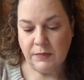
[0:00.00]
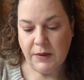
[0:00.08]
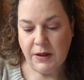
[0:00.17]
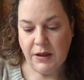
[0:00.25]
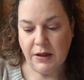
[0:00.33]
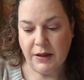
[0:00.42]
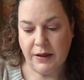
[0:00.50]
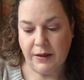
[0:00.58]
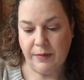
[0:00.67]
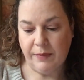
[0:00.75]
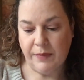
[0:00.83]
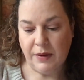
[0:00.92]
Yeah,
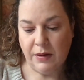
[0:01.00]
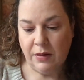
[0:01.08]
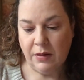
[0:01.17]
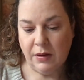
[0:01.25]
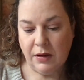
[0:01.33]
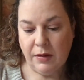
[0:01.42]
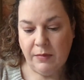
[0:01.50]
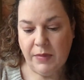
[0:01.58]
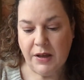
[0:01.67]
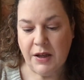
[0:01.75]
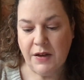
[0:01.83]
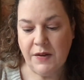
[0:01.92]

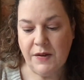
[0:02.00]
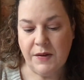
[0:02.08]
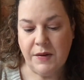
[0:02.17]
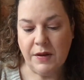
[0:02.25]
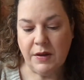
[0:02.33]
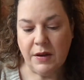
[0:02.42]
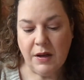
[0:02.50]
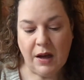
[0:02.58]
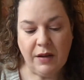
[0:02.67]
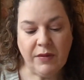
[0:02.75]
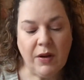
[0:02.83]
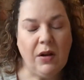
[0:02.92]
because
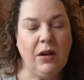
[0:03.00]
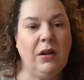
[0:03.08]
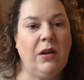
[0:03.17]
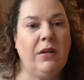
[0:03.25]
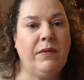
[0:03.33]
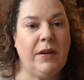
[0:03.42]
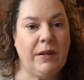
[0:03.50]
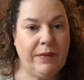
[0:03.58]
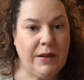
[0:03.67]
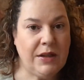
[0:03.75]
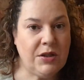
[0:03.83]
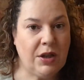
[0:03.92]
I've got a lot of lovely
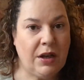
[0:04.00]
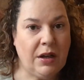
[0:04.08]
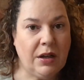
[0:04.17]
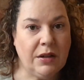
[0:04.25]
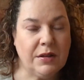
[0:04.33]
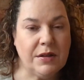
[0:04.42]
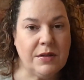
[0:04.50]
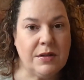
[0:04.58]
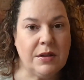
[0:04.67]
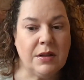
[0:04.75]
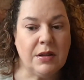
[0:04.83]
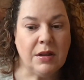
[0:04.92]
charts
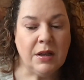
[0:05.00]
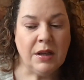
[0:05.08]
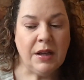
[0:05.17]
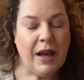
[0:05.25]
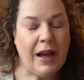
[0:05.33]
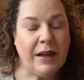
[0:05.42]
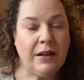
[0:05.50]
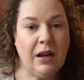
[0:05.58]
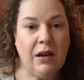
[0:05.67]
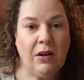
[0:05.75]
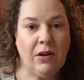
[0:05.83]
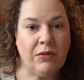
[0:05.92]
and a
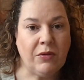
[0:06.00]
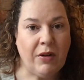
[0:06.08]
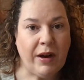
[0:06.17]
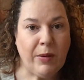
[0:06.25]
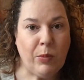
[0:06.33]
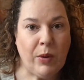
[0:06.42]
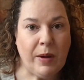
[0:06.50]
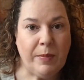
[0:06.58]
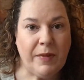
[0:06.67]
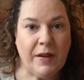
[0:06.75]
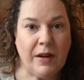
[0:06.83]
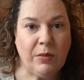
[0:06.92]
lot of great whips
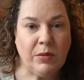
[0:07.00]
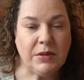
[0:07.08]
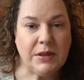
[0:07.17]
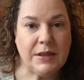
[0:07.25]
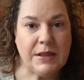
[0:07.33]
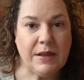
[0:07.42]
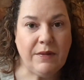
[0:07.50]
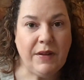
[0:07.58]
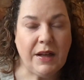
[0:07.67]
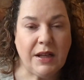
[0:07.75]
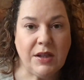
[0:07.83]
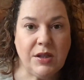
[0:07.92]
that I want to see
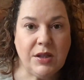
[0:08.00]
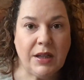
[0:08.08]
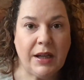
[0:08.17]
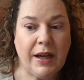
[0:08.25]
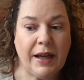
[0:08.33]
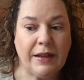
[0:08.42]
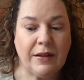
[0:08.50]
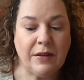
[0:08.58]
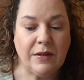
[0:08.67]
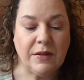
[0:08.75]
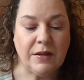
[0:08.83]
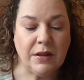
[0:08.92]
finished, and